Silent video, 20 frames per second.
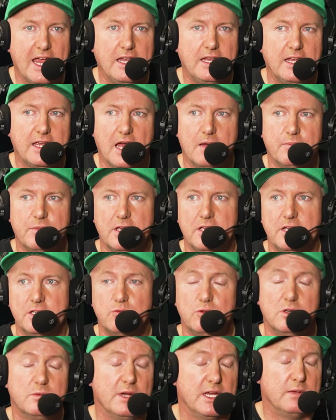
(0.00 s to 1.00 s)
handicap
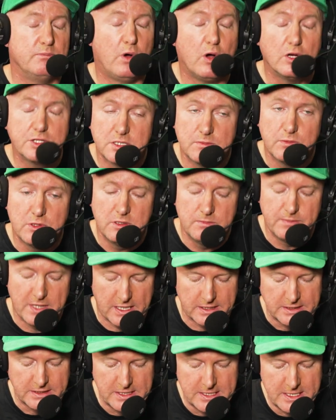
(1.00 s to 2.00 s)
these would have been possible,
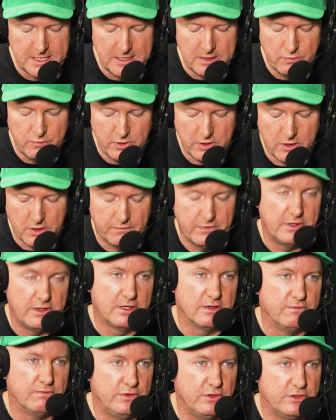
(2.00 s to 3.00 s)
but mm-hmm. would have got
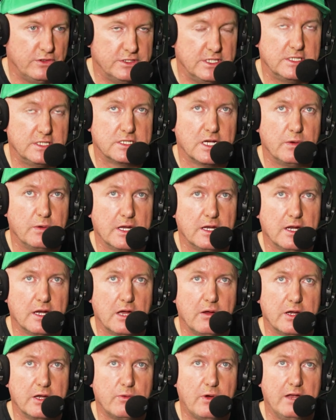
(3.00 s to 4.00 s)
very confusing. So we're going to
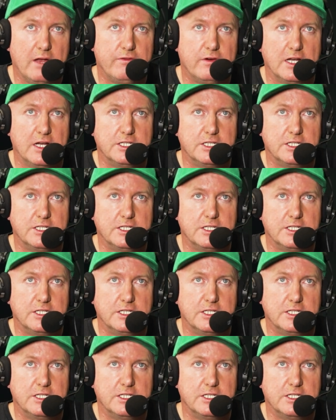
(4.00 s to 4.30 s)
go under weight